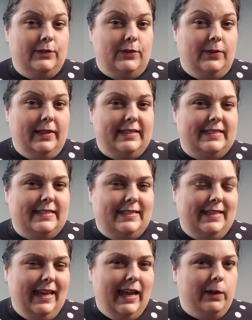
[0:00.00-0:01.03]
So let's
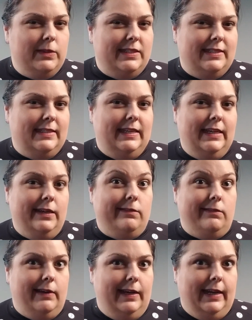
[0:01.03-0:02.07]
see how it's
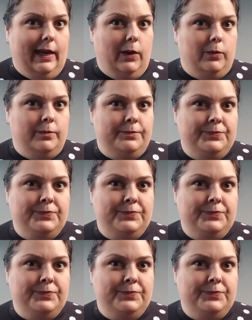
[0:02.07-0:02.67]
sitting right now.